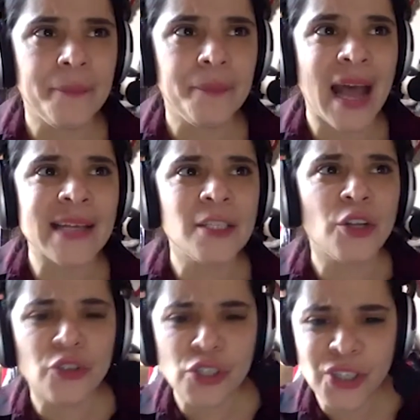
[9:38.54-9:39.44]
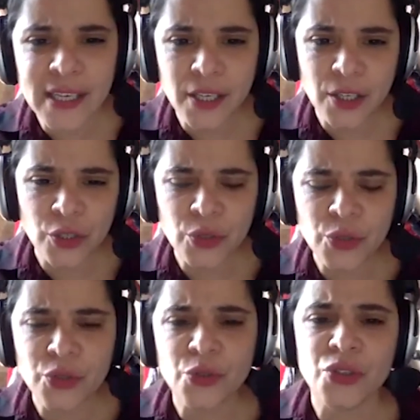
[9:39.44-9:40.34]
As Leon Trotsky
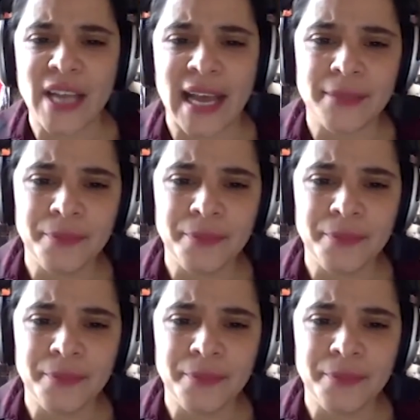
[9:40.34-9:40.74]
said,